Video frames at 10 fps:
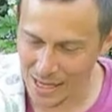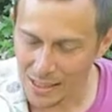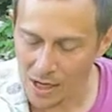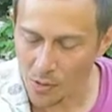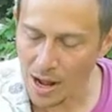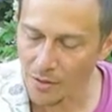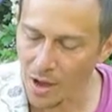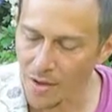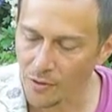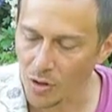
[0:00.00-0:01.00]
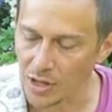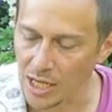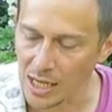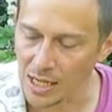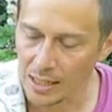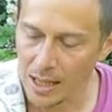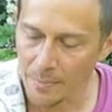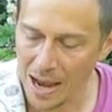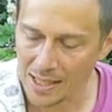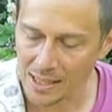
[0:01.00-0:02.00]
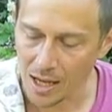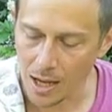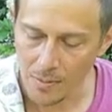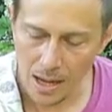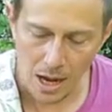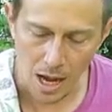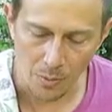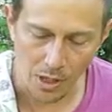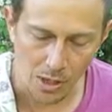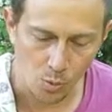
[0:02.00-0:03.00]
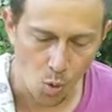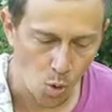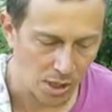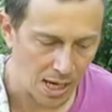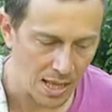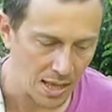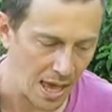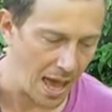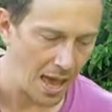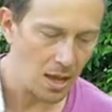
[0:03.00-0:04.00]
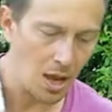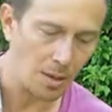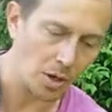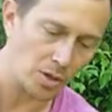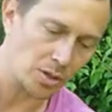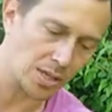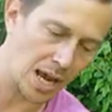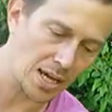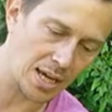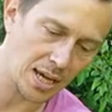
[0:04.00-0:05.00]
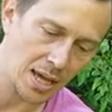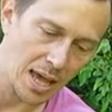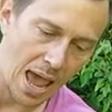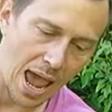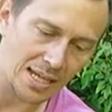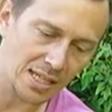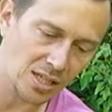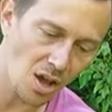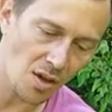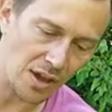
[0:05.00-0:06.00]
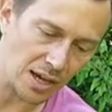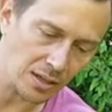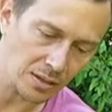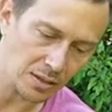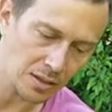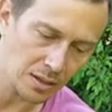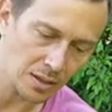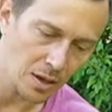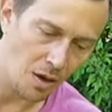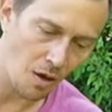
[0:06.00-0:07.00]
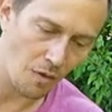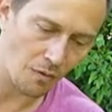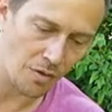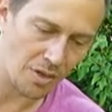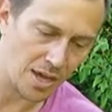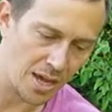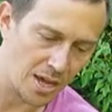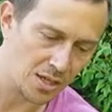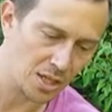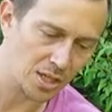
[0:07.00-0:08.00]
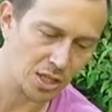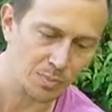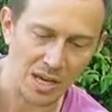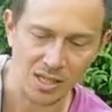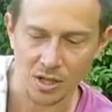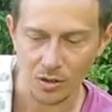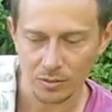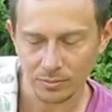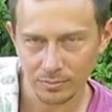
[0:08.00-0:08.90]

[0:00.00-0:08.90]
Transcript: So now that I've got the pasta with its water in there, I'm going to take a serving of the delicious pesto.